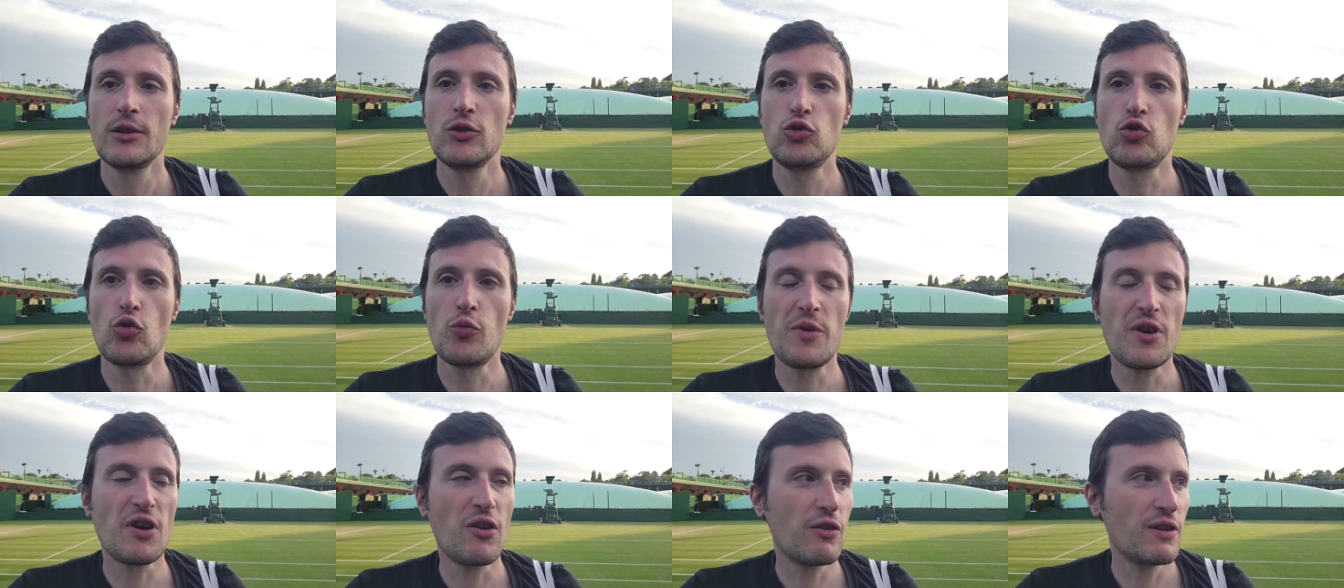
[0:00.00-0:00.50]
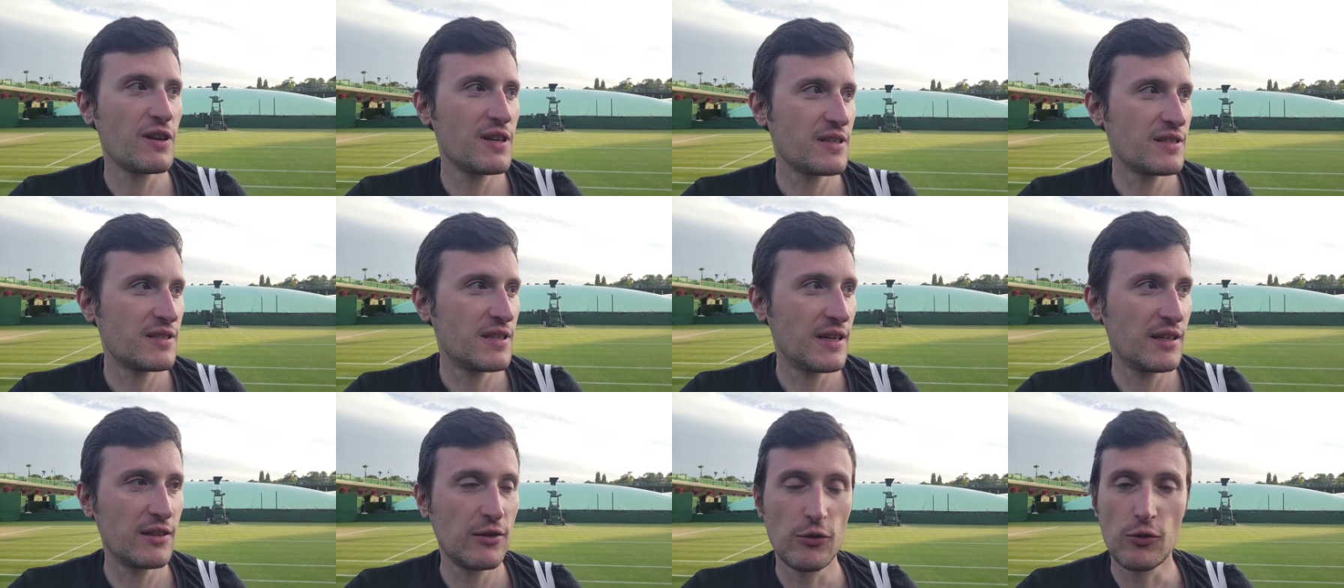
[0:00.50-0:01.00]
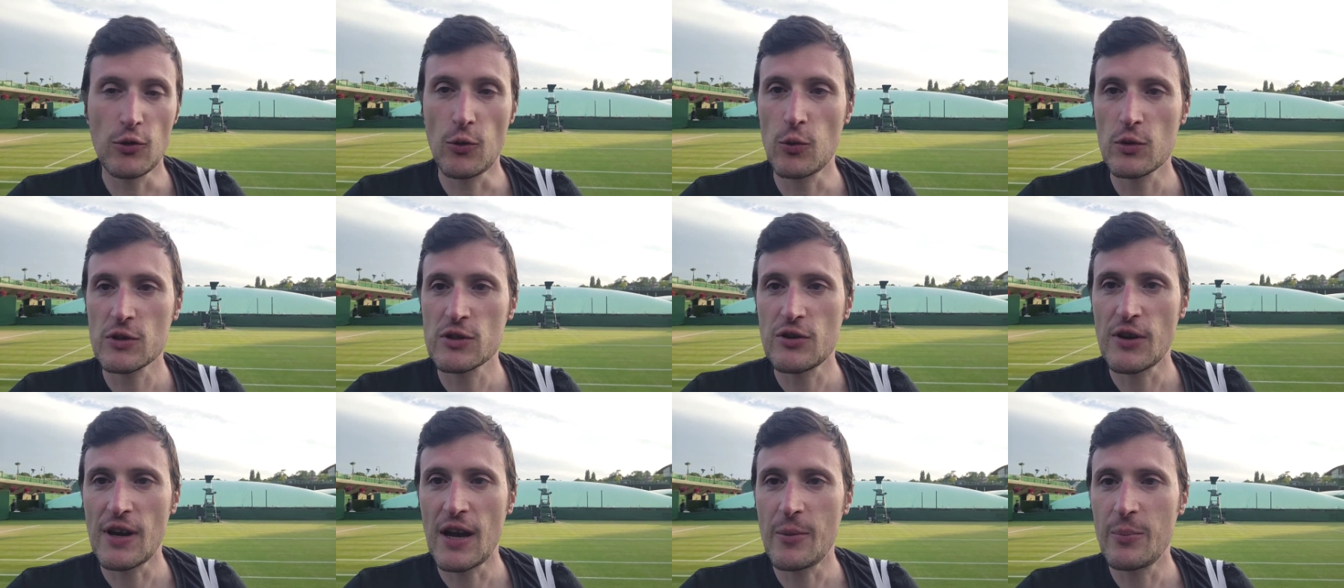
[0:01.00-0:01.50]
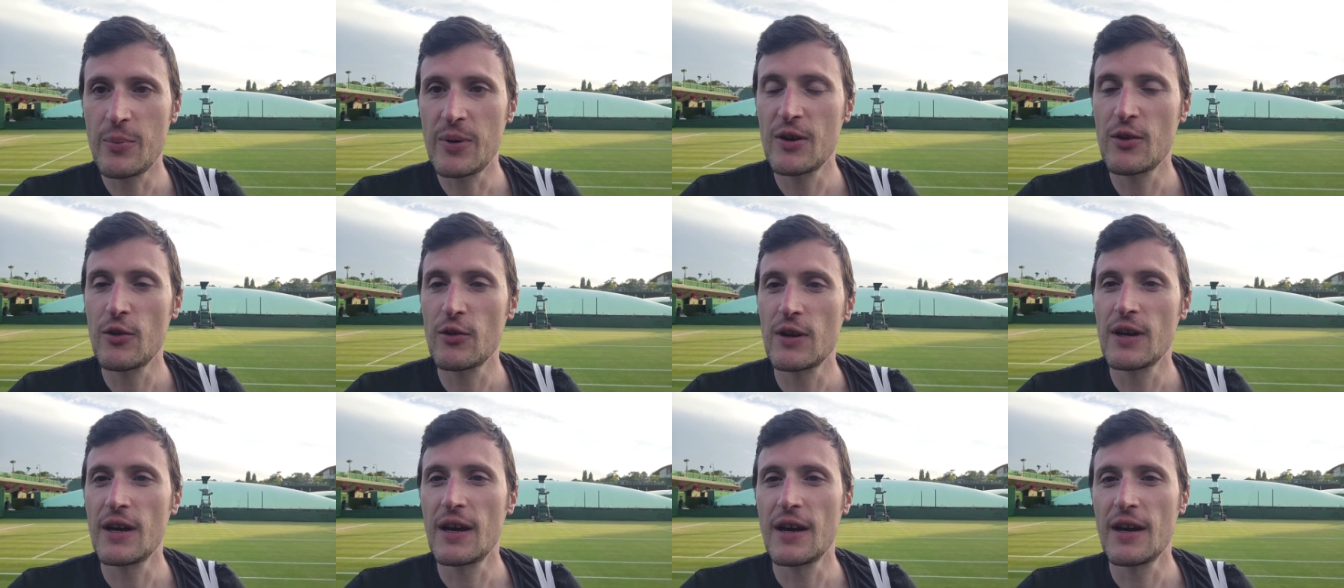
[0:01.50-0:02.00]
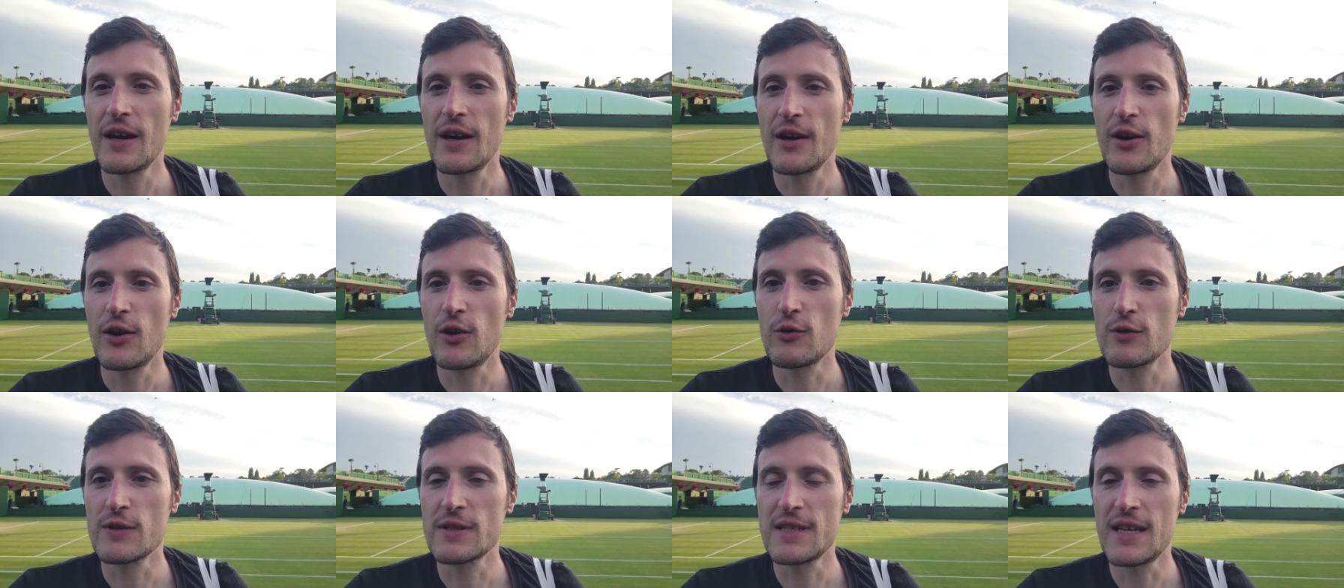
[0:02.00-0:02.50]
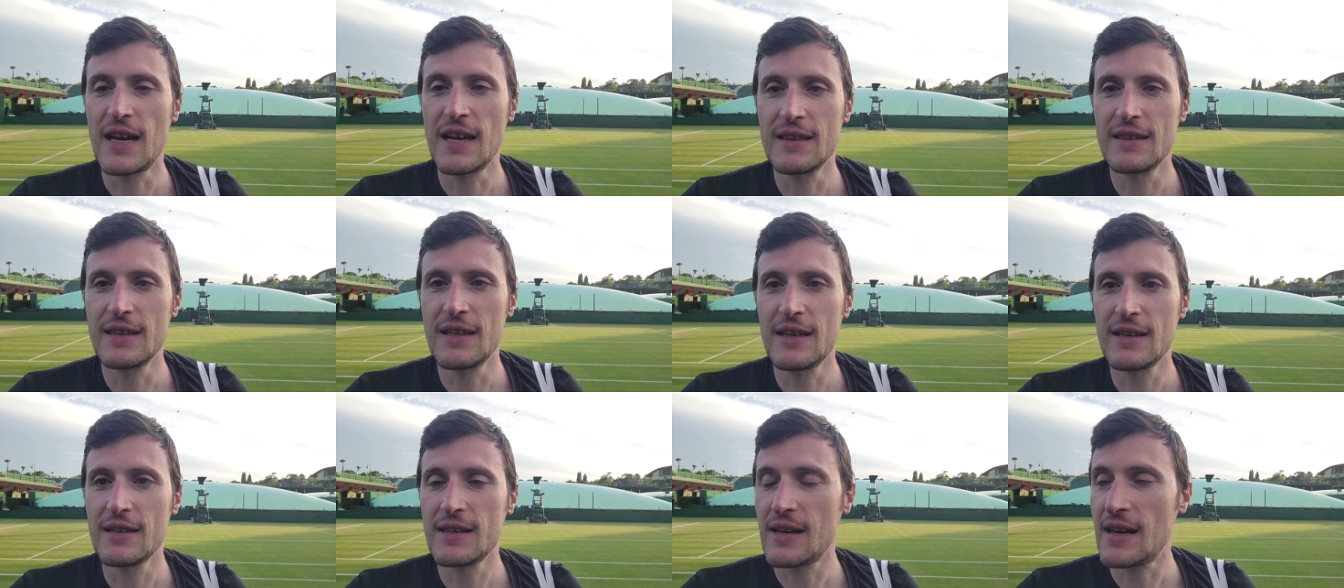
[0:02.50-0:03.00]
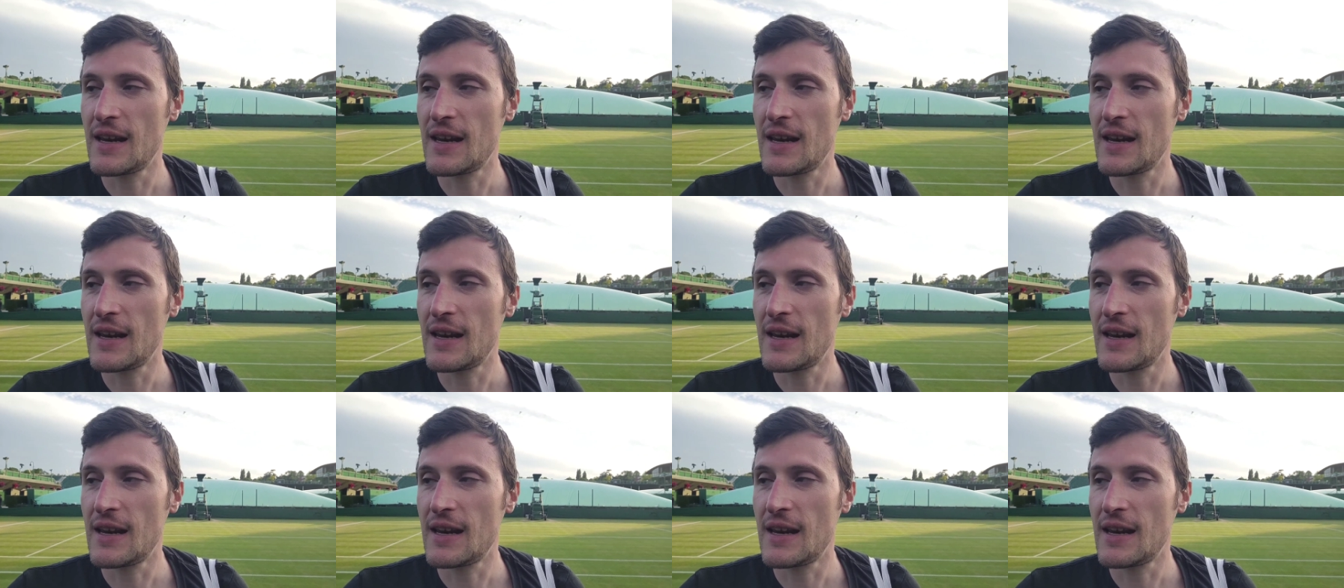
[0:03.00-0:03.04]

to be honest, I don't know what's going to happen on uh, on Sunday.